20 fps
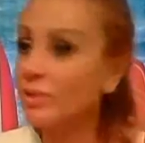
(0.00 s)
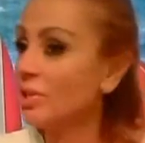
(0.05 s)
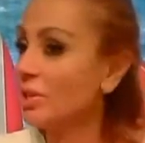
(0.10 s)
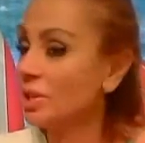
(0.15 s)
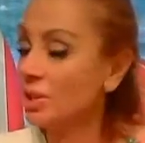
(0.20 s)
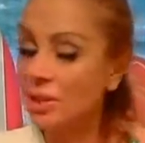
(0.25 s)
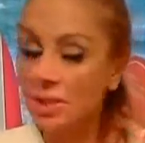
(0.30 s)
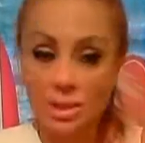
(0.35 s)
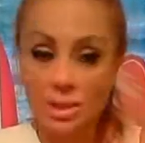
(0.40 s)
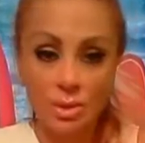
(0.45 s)
She
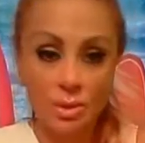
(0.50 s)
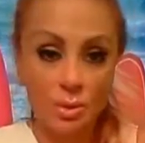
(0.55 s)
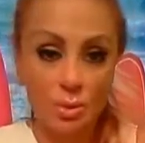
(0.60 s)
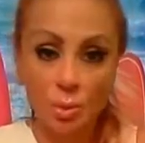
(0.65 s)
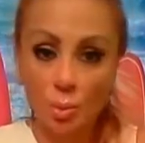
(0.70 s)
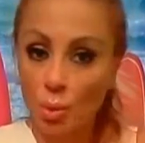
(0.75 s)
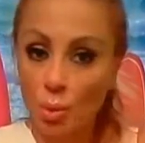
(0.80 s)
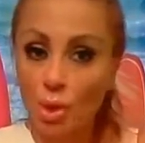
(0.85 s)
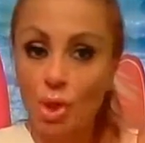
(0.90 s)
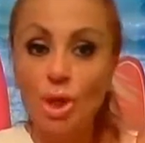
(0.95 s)
didn't
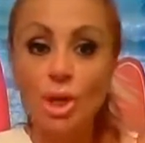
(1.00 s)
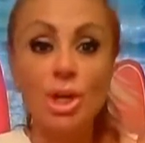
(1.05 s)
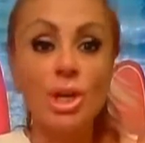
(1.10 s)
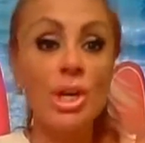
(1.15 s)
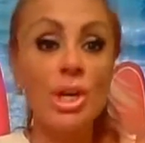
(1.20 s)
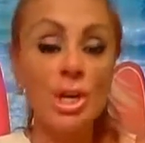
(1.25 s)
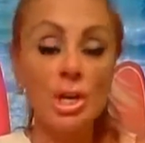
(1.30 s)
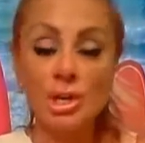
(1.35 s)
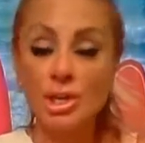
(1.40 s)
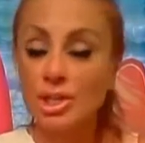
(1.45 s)
work.
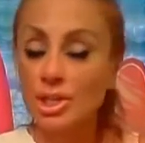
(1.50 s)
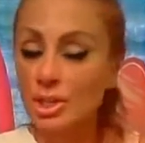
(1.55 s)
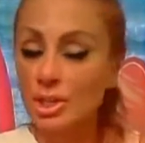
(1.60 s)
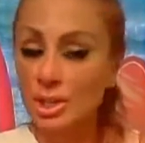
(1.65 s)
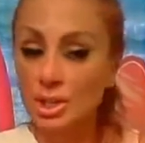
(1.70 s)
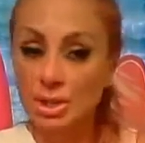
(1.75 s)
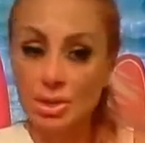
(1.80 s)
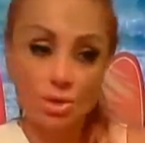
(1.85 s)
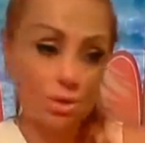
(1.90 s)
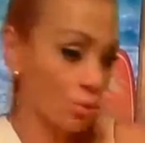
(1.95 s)
She
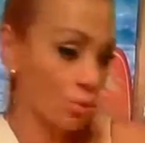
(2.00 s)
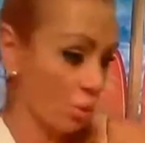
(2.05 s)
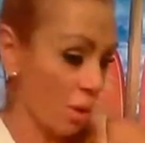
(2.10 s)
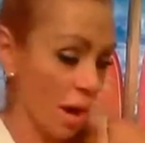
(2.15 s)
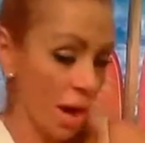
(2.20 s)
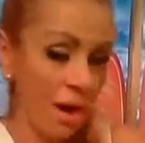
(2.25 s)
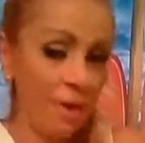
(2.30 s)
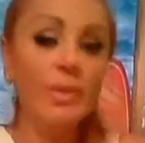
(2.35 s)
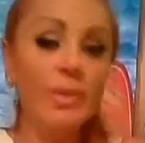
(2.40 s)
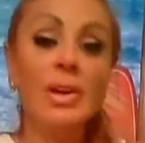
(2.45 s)
didn't
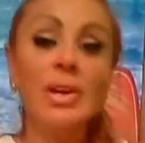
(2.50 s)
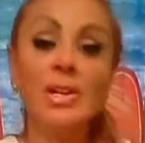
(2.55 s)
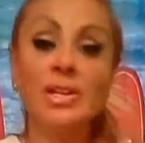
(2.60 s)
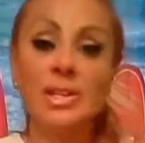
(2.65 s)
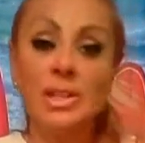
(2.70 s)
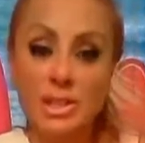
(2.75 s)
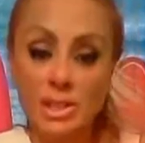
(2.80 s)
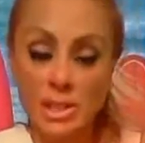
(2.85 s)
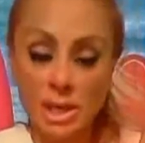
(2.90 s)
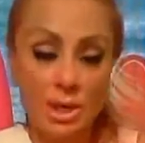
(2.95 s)
drive.
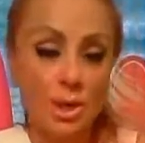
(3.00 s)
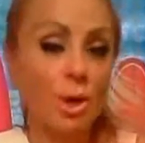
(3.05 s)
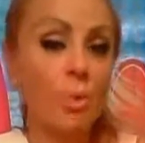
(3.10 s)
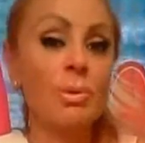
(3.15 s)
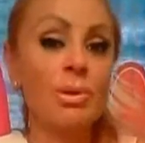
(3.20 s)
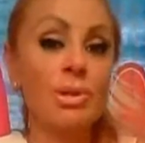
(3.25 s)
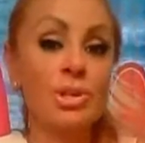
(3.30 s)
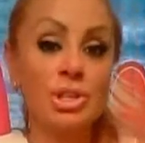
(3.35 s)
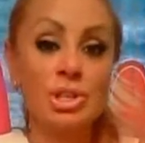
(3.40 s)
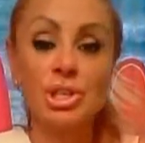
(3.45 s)
She stayed home
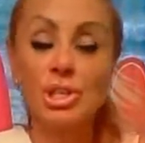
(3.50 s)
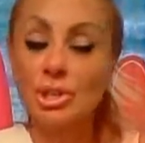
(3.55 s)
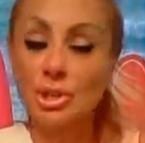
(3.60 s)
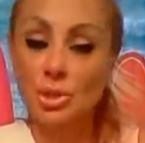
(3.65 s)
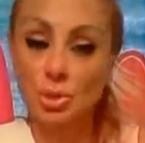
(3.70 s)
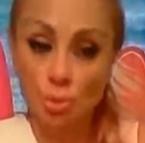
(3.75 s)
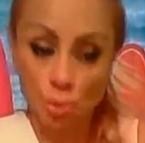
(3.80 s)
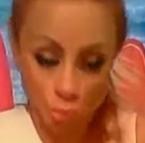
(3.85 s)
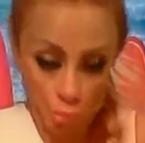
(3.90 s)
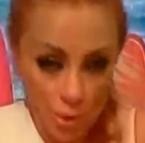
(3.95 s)
and she
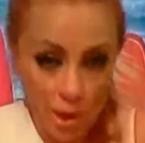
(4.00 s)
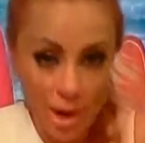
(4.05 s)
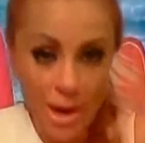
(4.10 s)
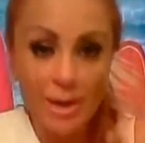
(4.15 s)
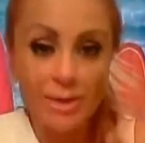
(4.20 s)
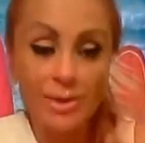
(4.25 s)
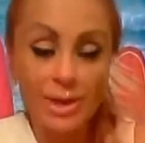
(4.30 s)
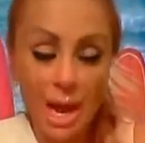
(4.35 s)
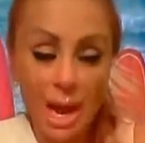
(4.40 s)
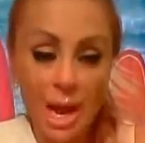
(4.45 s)
just
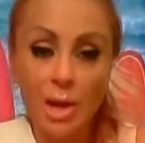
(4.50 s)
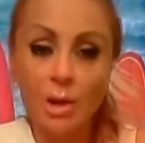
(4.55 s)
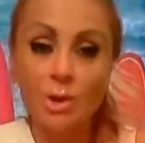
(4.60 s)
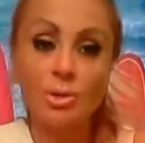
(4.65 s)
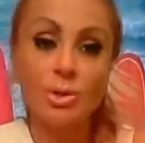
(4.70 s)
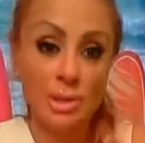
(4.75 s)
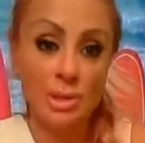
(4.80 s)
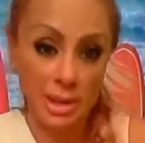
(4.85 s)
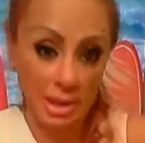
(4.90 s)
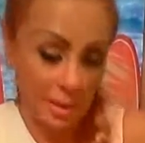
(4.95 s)
ran the
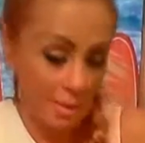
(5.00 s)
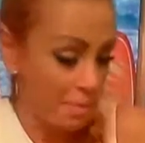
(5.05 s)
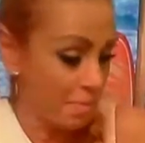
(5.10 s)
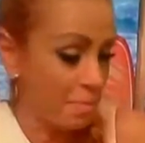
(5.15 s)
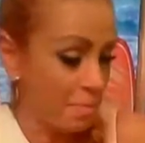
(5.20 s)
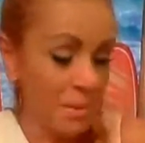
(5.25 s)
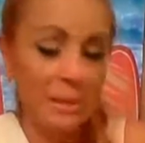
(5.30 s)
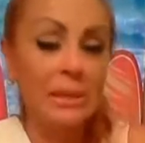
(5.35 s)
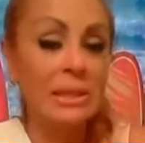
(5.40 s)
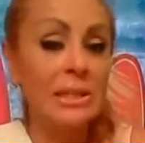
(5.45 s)
house like a
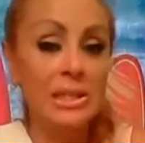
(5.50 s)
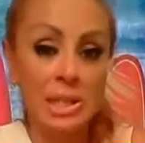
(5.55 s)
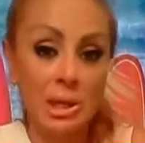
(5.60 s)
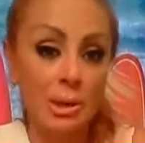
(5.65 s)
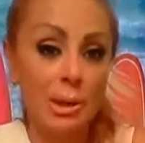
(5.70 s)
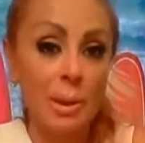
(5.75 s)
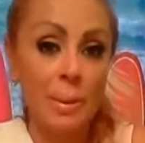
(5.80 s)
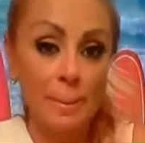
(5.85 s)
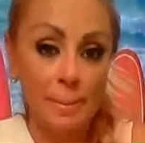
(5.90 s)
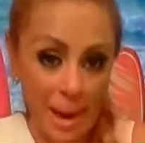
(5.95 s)

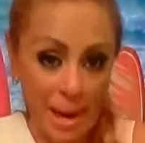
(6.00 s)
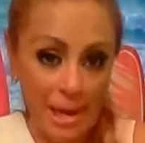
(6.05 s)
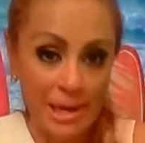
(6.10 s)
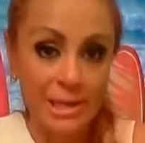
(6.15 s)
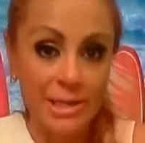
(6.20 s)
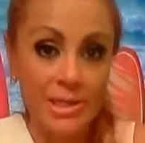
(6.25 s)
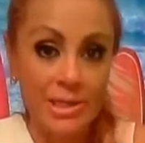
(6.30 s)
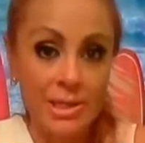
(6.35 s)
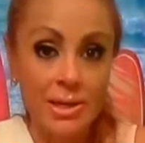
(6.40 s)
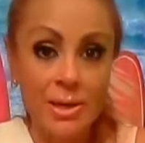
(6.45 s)
military
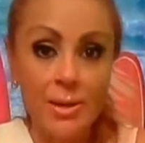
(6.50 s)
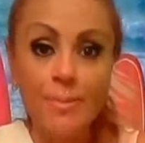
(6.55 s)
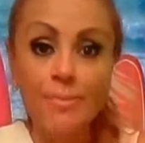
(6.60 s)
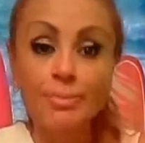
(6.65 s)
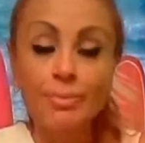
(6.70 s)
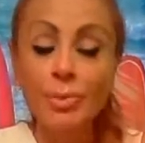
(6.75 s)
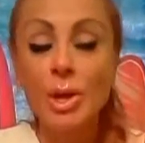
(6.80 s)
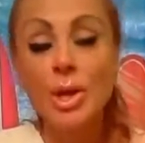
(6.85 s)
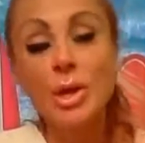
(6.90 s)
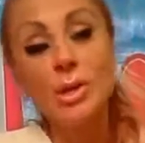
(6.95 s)
base.
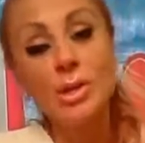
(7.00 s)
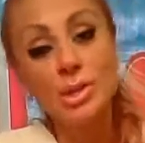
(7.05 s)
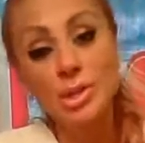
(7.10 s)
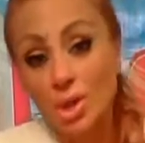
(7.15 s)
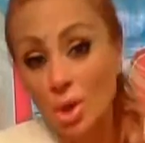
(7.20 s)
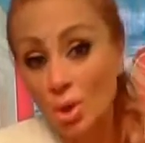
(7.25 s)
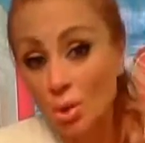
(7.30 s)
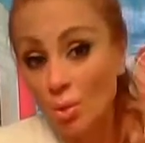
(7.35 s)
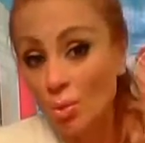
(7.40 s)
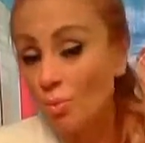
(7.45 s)

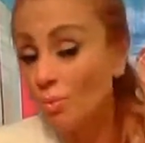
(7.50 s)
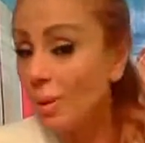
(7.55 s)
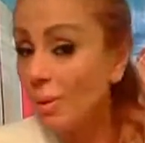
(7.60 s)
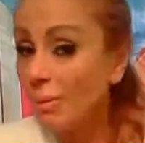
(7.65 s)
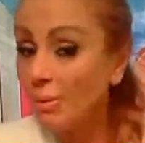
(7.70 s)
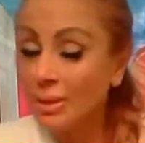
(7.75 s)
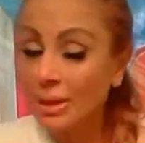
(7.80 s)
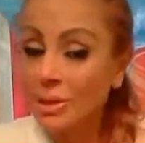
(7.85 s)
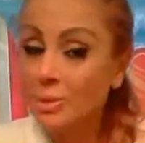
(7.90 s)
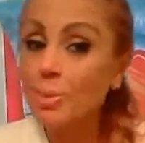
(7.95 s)
So
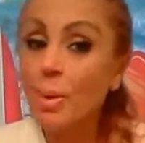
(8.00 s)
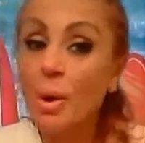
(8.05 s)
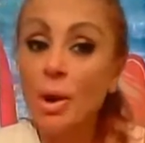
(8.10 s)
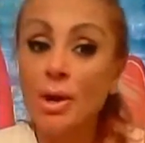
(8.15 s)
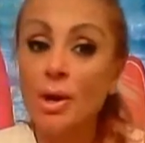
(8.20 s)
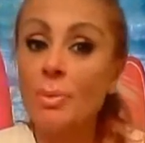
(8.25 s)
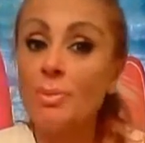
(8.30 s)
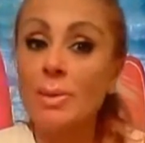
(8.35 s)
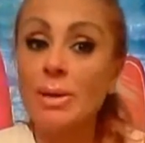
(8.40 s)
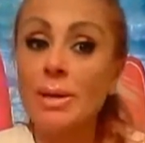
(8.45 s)
maybe that's
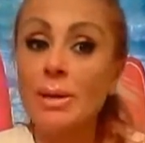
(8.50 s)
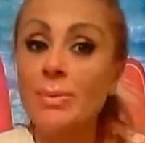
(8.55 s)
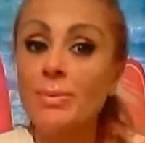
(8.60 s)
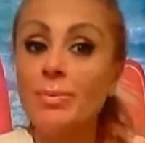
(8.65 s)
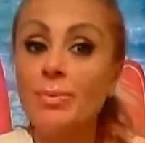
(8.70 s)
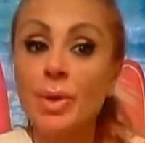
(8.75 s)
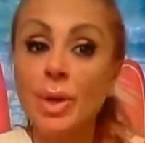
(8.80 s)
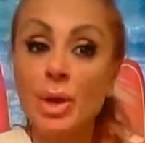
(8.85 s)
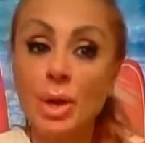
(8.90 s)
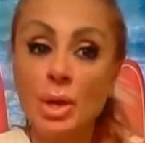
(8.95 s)
part of me.
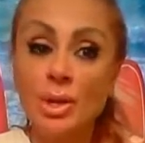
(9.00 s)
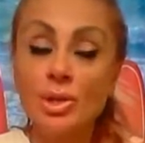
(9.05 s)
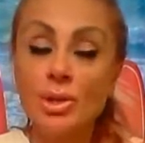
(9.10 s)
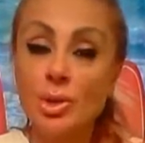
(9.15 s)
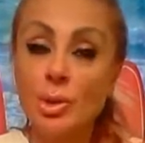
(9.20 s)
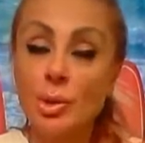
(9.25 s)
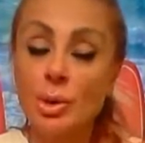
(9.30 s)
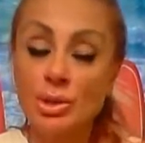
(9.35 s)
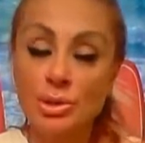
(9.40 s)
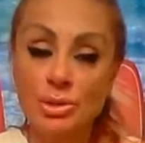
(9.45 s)

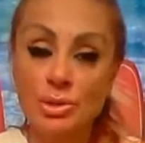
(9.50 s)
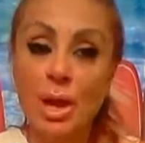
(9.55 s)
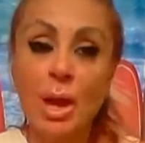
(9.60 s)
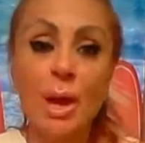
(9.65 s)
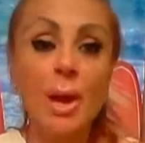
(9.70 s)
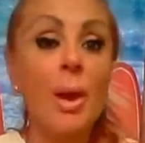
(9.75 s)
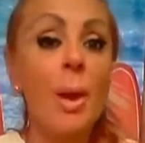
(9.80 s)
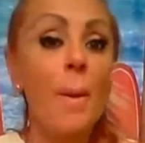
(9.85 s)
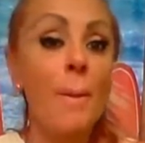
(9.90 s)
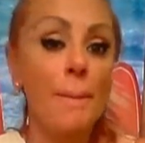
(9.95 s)
So I do
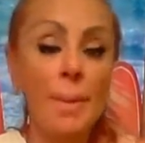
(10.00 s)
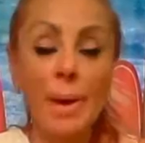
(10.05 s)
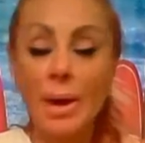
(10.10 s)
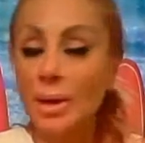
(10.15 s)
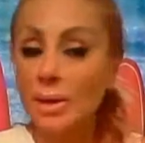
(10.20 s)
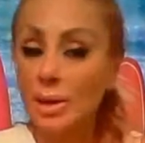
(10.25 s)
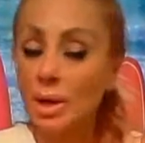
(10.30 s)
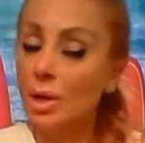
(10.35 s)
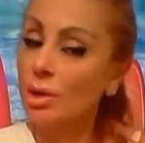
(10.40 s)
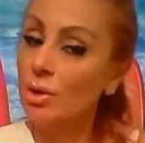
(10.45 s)
that.
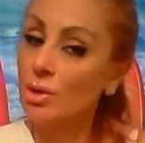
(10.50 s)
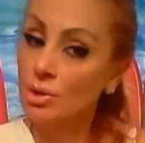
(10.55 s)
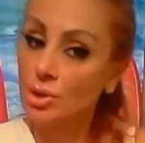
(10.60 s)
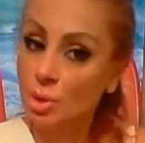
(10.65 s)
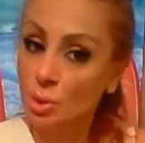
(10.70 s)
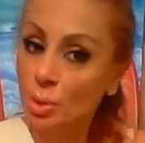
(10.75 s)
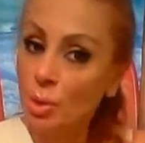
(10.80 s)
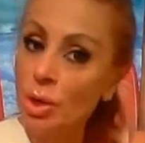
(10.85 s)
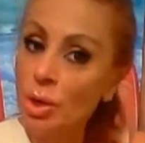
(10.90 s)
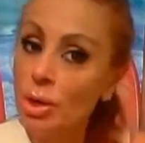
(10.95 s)
But I
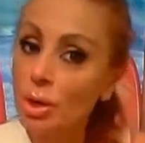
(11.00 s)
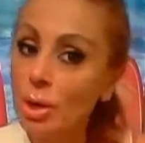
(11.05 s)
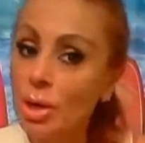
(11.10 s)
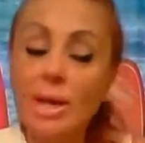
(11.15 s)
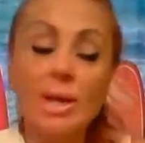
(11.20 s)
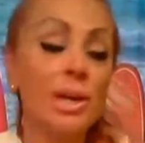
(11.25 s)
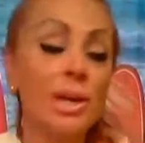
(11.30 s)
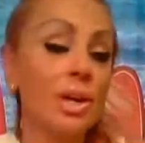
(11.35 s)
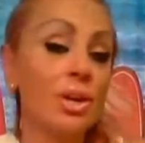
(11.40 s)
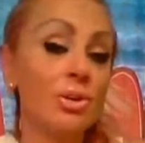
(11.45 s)
also work
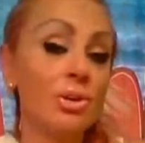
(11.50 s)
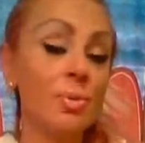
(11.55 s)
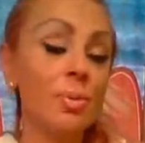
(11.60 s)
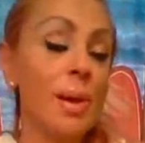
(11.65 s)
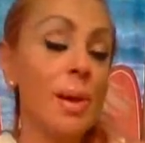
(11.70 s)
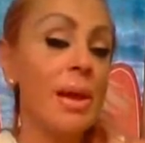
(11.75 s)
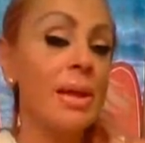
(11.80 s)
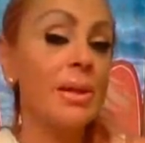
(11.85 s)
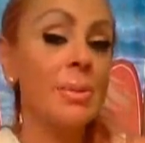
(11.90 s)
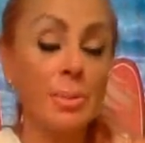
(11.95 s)
and I also
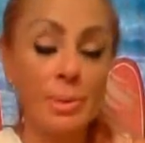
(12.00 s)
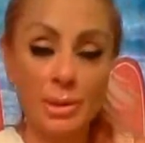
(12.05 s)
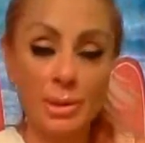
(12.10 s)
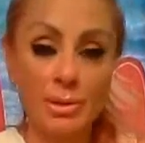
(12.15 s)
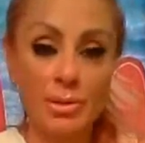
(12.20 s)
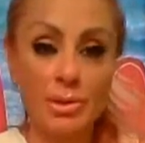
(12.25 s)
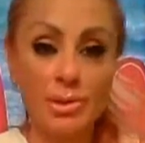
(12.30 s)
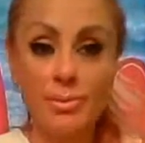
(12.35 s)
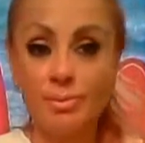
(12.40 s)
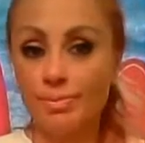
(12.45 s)
pay the
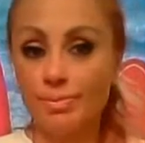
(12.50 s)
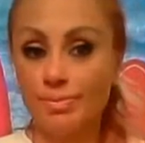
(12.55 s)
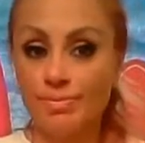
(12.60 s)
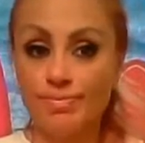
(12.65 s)
bills.